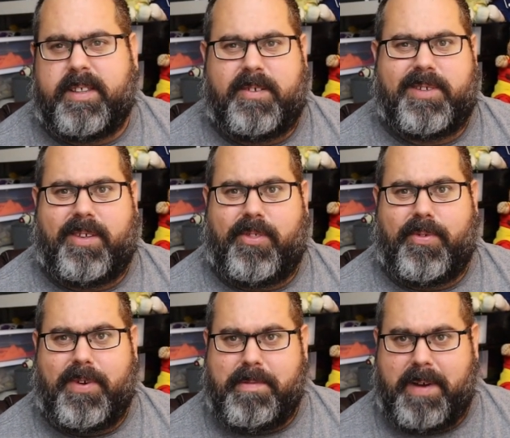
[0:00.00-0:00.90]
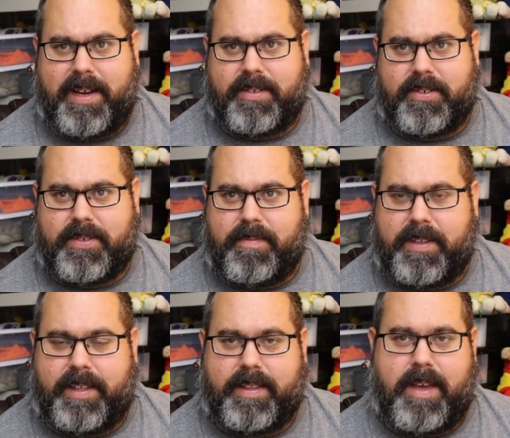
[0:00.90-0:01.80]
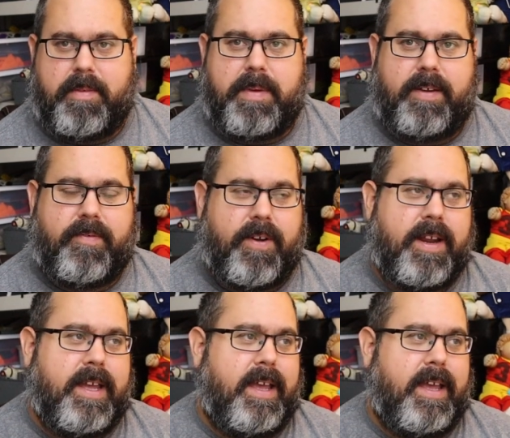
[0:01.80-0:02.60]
I think it was like three bucks or something like that we paid for it.